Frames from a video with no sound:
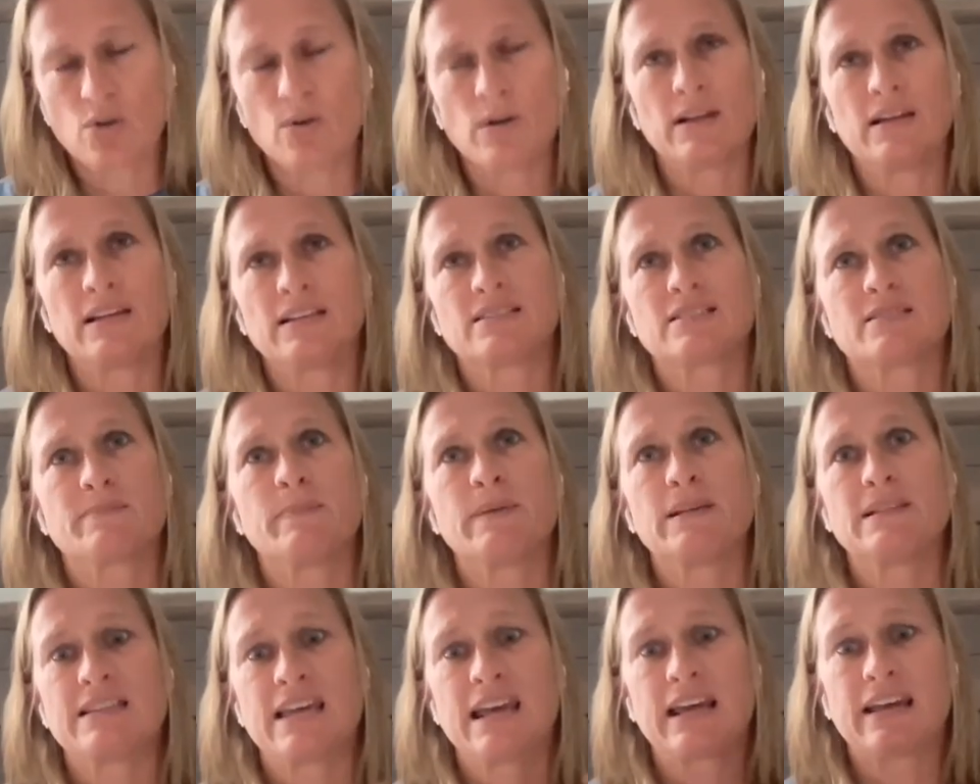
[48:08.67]
So
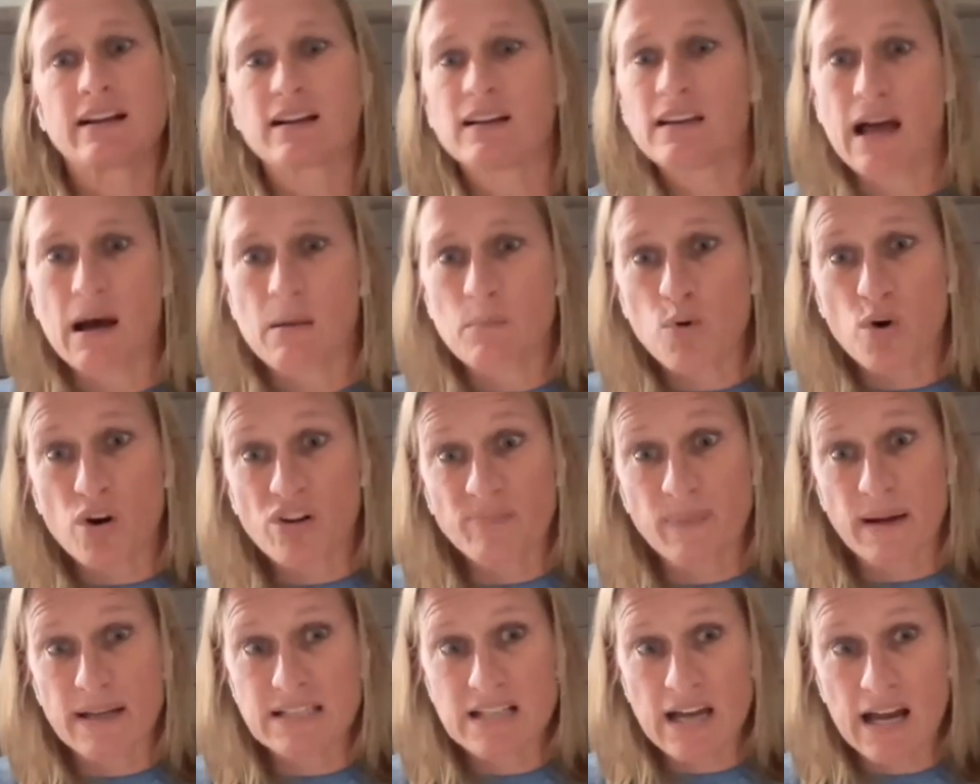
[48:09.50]
it's been taking a lot
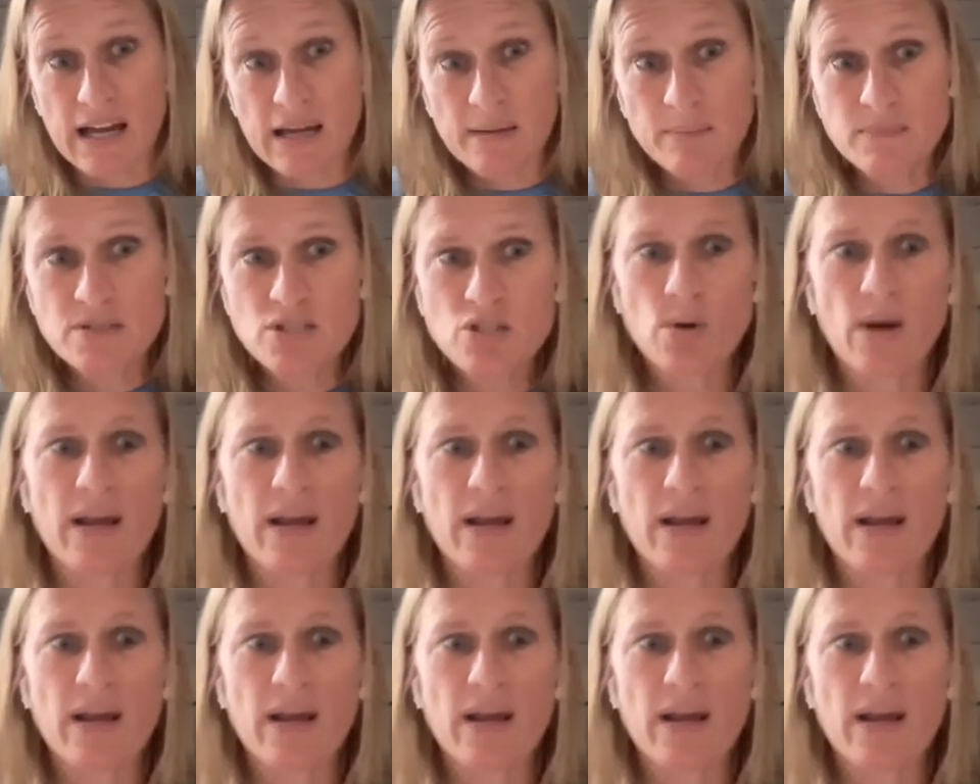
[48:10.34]
more of my time.